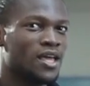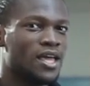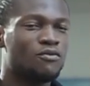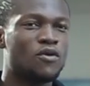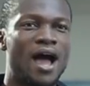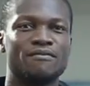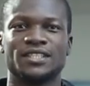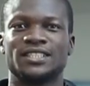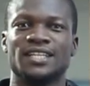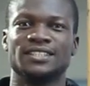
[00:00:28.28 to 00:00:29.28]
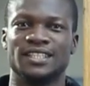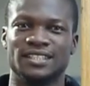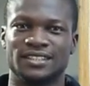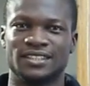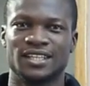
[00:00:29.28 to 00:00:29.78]
If we have a
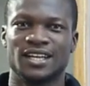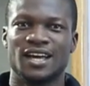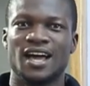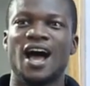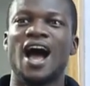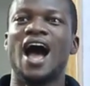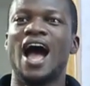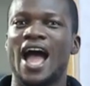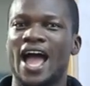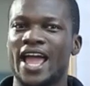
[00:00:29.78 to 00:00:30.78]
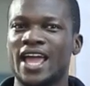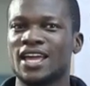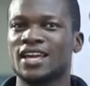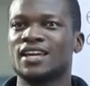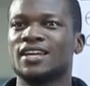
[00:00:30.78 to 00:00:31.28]
sentence,
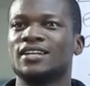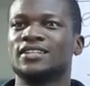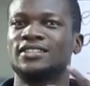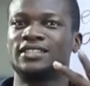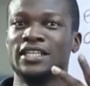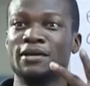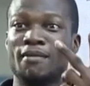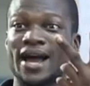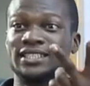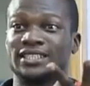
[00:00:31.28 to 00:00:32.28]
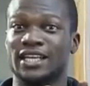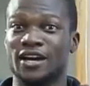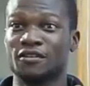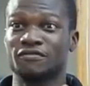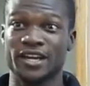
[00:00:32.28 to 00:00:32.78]
I see
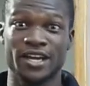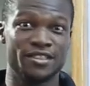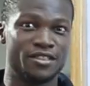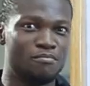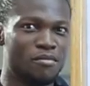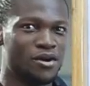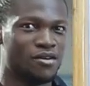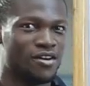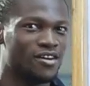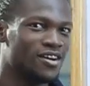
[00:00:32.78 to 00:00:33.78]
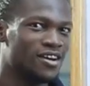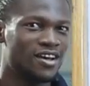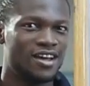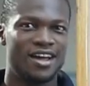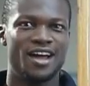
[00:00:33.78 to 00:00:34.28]
myself in the mirror.
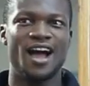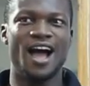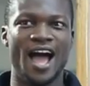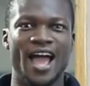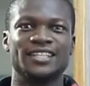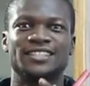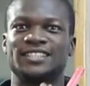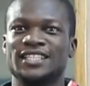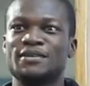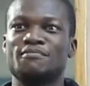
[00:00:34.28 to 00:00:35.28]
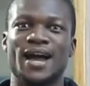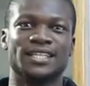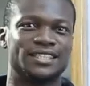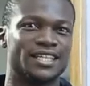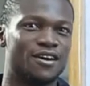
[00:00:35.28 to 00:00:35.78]
I see
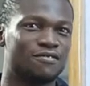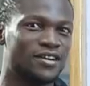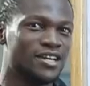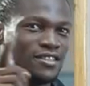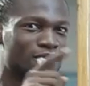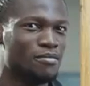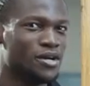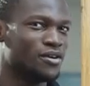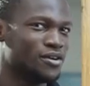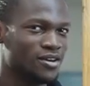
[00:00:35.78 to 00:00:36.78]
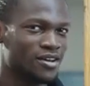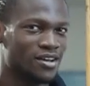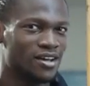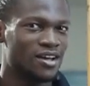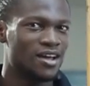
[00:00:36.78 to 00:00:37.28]
myself in the mirror.
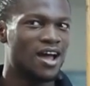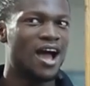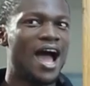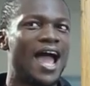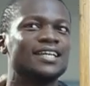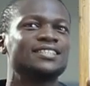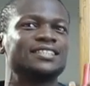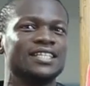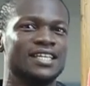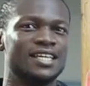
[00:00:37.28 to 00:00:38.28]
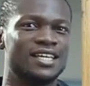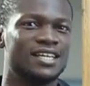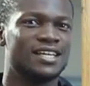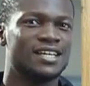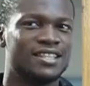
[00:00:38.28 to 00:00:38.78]
I see,
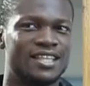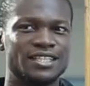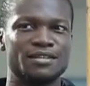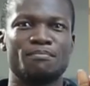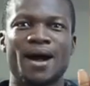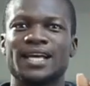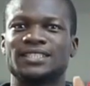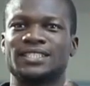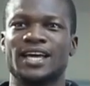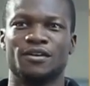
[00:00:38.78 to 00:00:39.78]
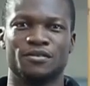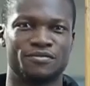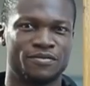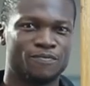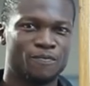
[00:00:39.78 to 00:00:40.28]
then the myself.